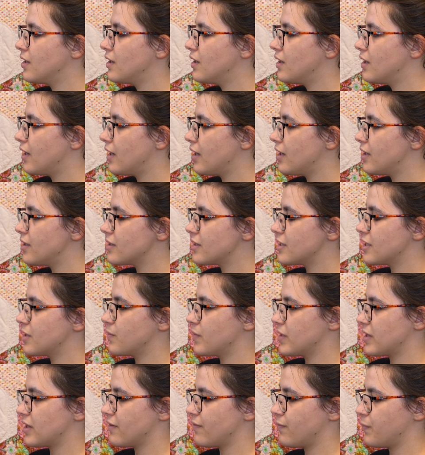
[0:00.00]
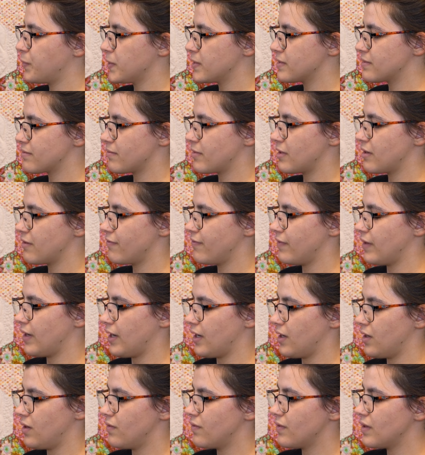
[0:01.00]
Another thing with the
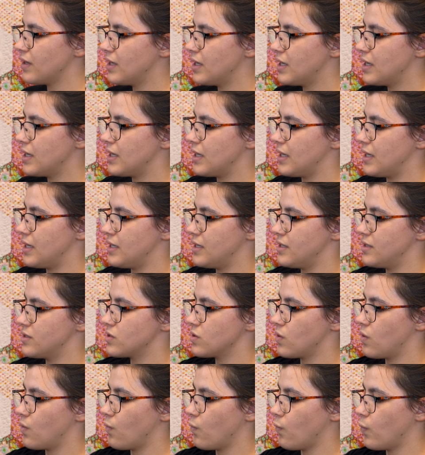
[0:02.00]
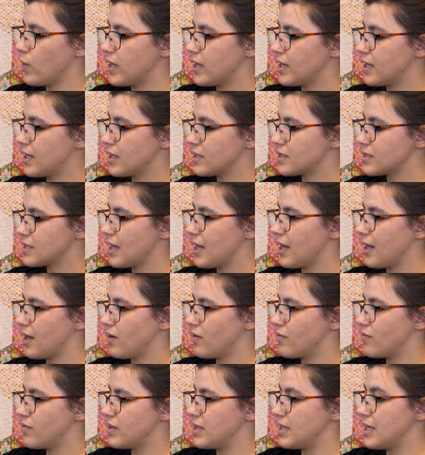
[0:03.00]
475 is we get to
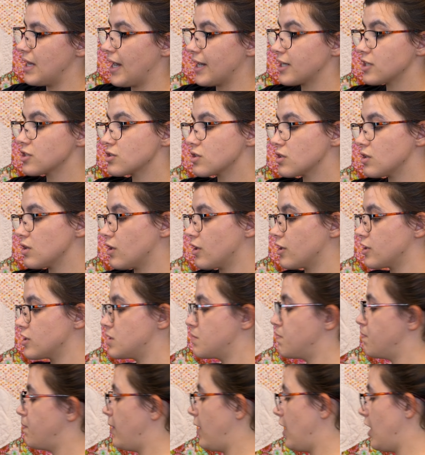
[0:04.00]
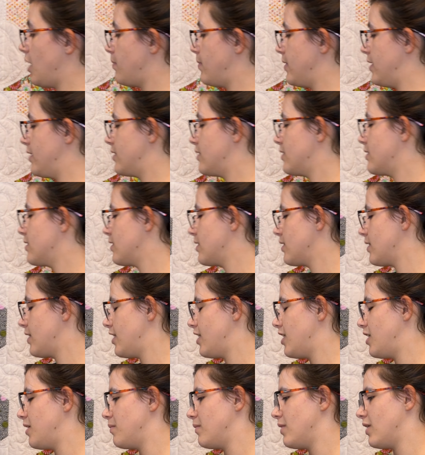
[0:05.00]
have the extra large bobbin
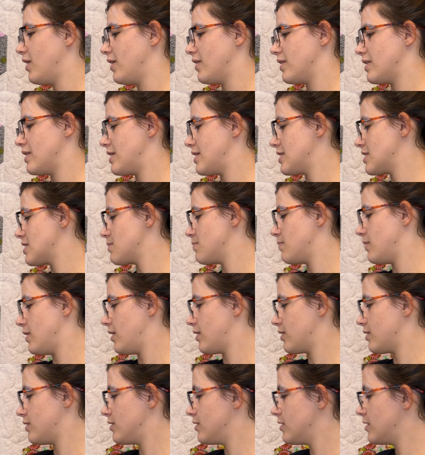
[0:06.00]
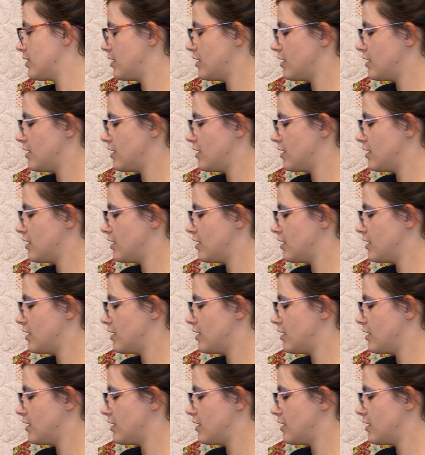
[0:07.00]
on this model.